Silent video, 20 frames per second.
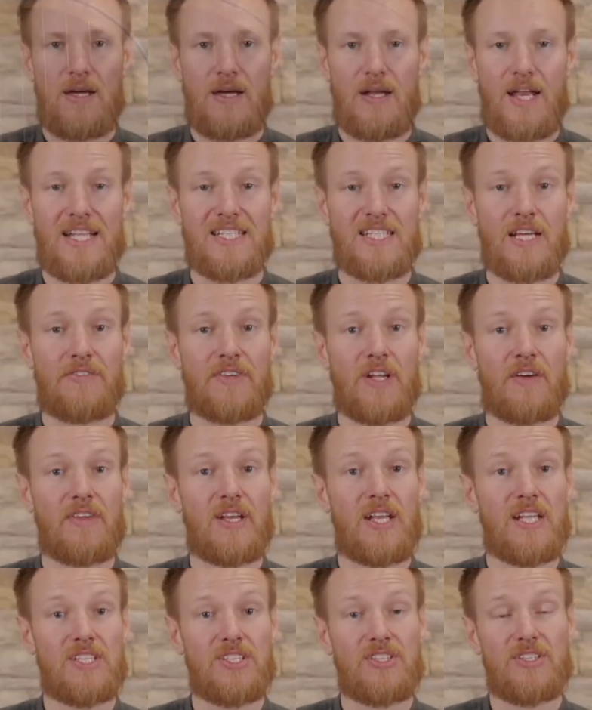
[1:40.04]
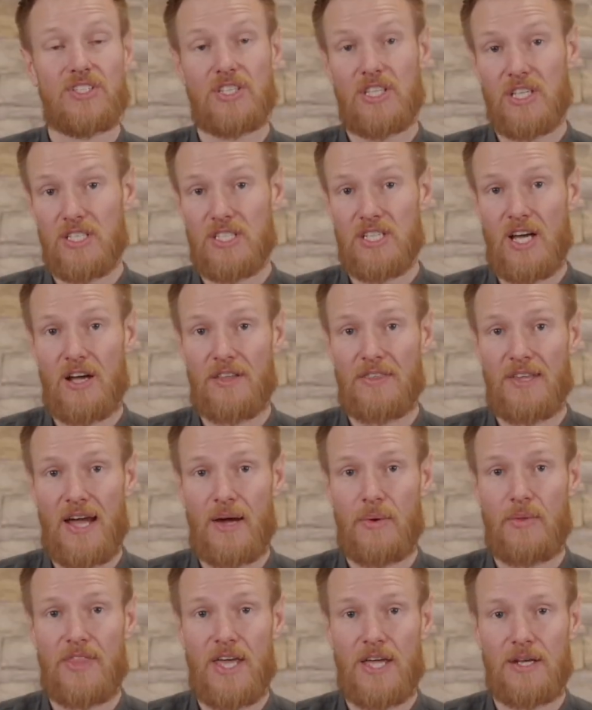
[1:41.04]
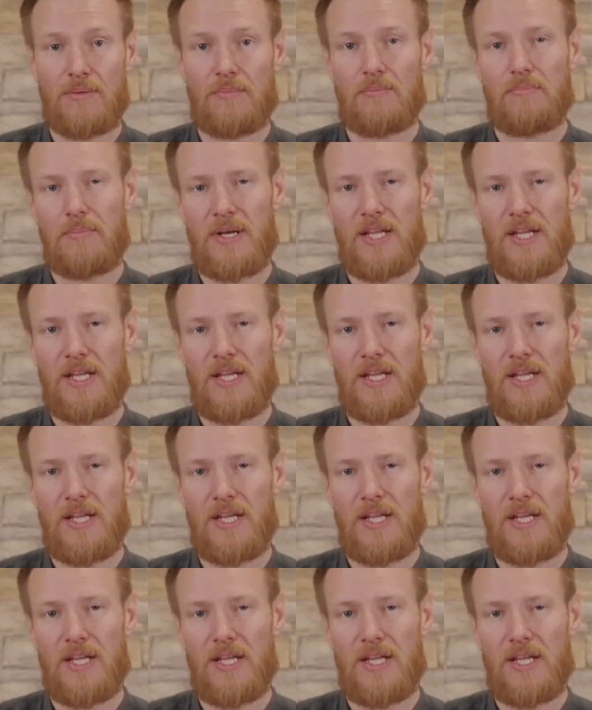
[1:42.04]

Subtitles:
Let's have another listen to the guitar now and then